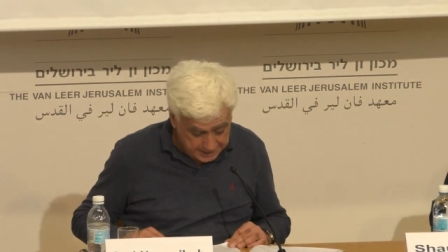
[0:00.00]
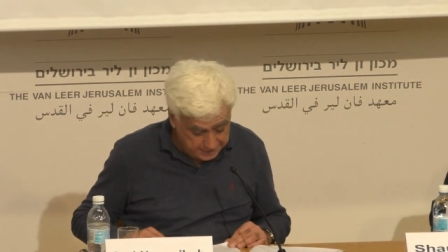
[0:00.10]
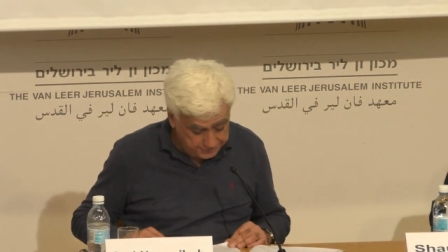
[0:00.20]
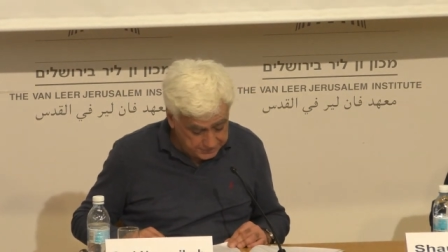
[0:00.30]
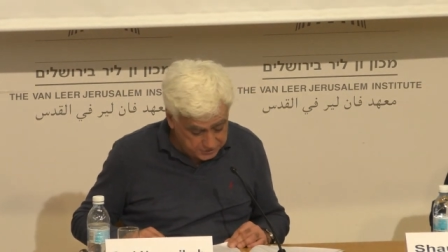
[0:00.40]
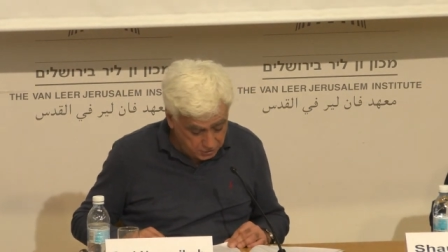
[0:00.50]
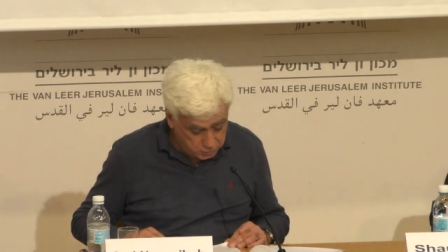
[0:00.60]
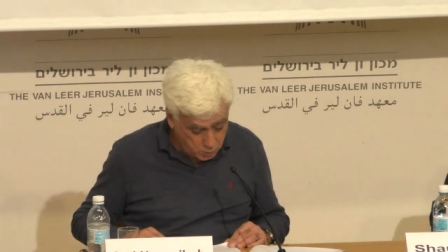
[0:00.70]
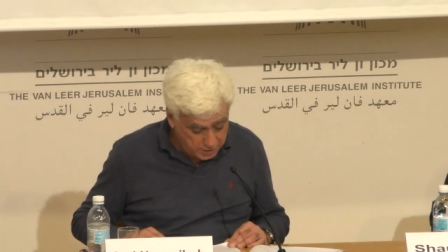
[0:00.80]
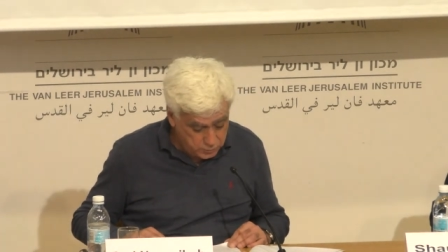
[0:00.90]
if it's
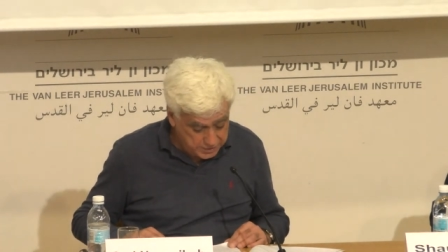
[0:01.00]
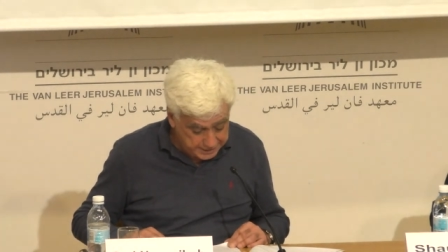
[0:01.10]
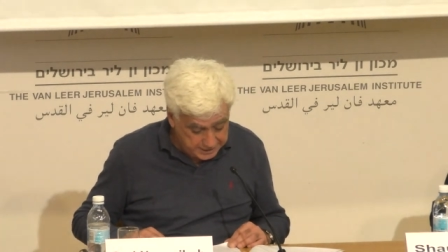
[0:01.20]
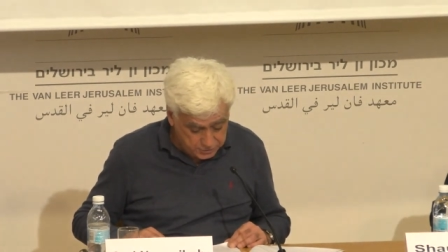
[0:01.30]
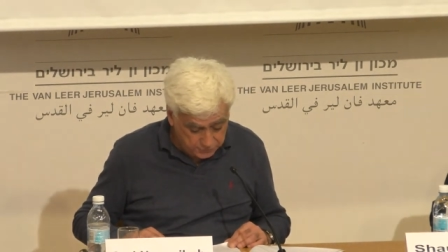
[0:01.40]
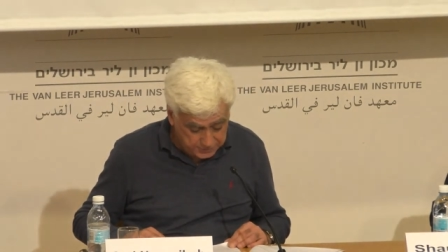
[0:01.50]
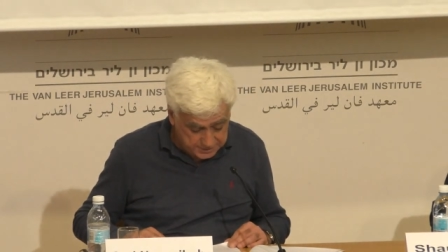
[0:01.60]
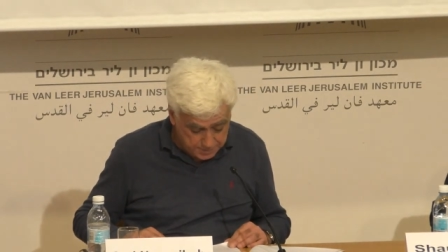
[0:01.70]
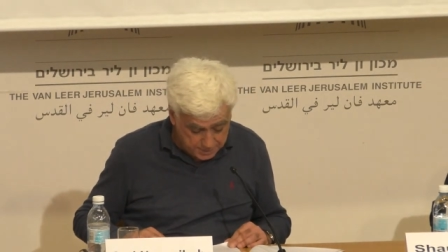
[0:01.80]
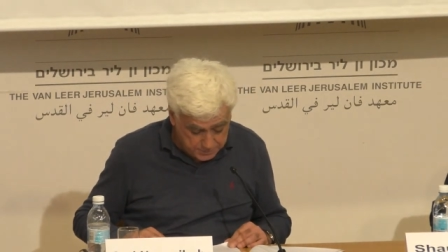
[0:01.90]
not one where each of
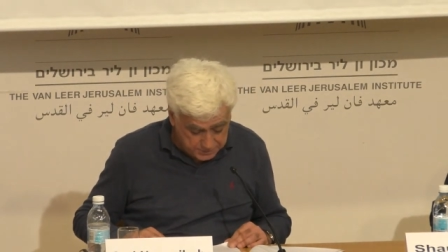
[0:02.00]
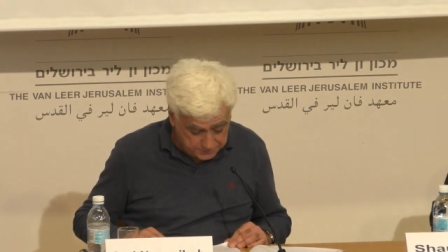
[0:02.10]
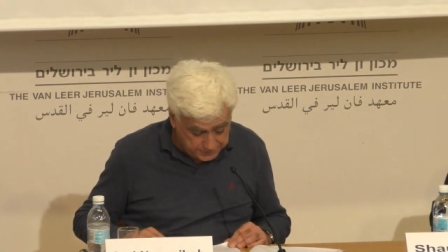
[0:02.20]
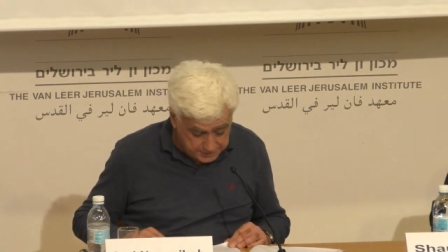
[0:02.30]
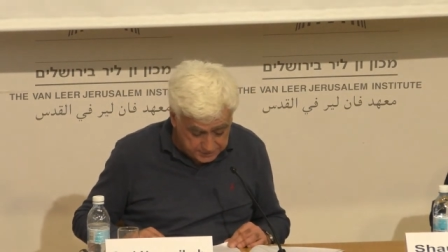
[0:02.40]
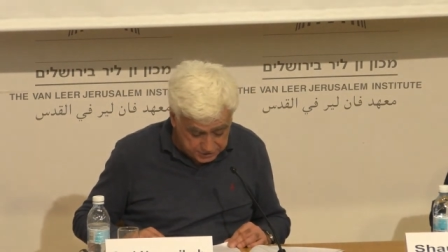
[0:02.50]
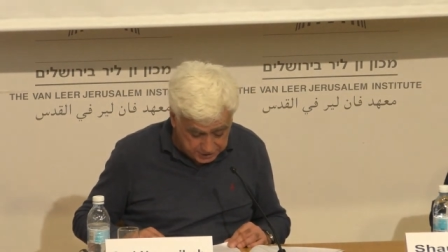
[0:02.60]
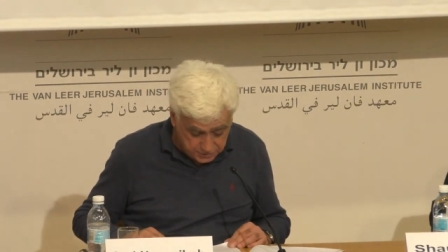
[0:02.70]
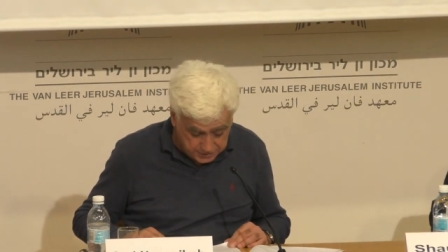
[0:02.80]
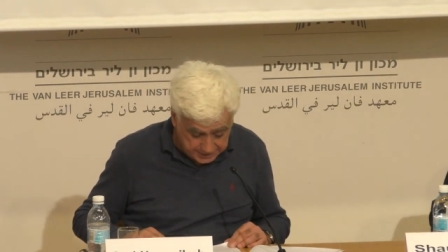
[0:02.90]
its members feels
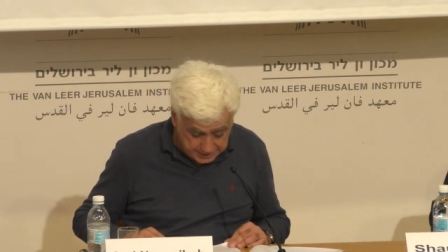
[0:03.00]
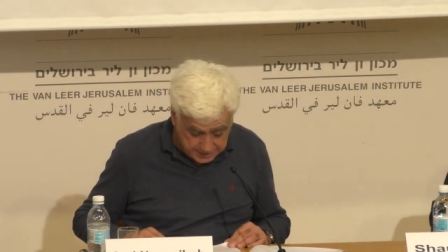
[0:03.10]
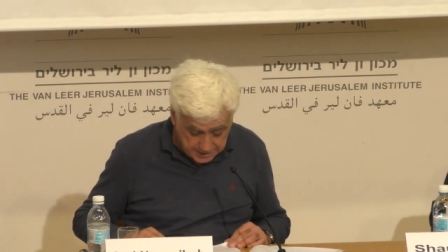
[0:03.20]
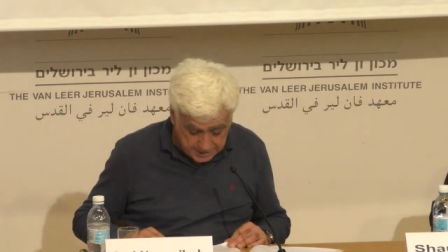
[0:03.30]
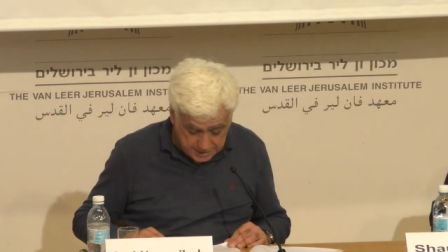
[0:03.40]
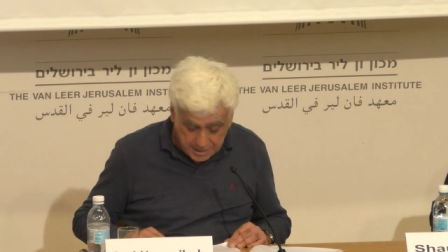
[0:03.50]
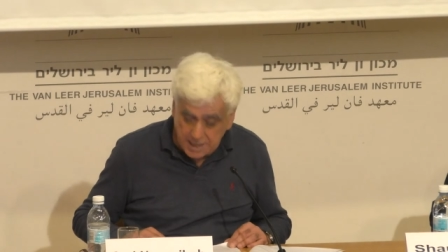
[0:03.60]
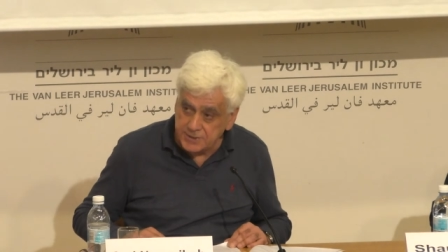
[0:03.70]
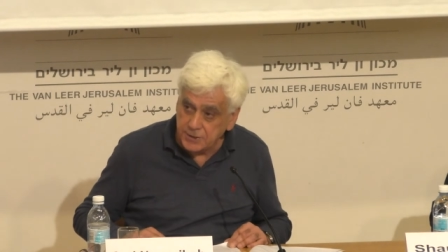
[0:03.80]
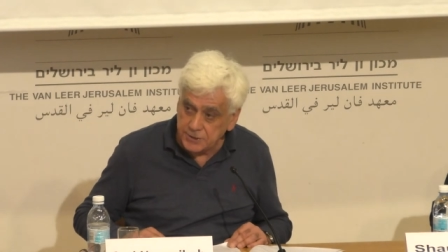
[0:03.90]
she or he
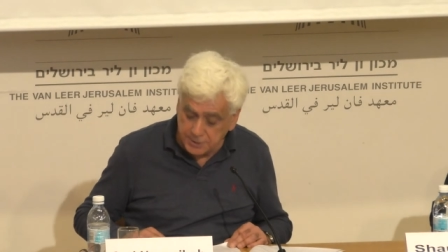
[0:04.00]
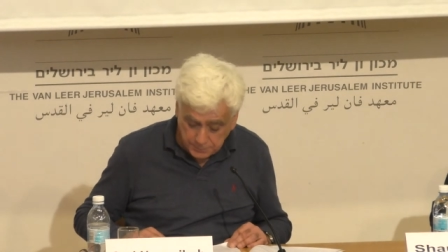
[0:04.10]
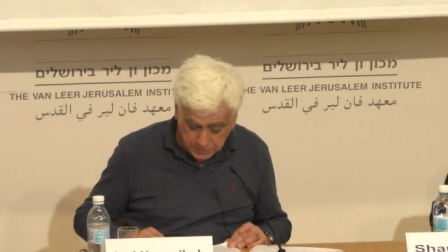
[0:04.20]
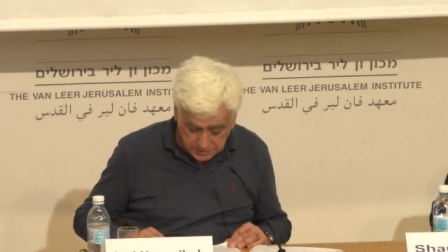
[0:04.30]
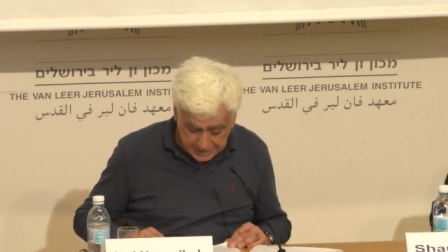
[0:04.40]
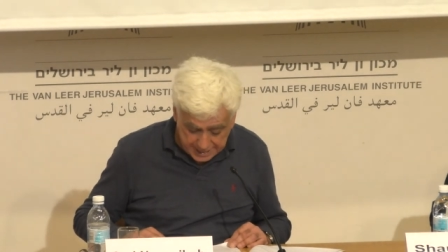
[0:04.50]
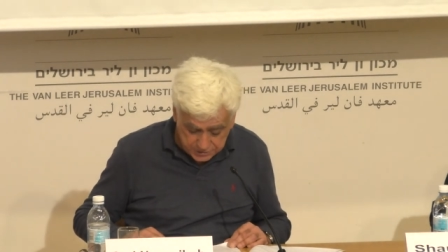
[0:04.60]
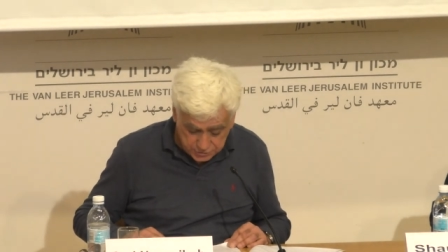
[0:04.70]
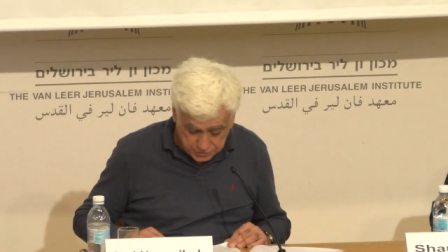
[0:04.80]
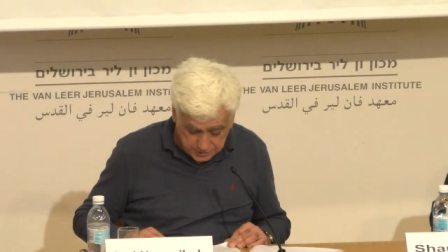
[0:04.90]
has a reciprocal
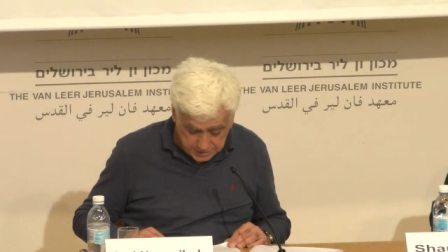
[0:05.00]
edge,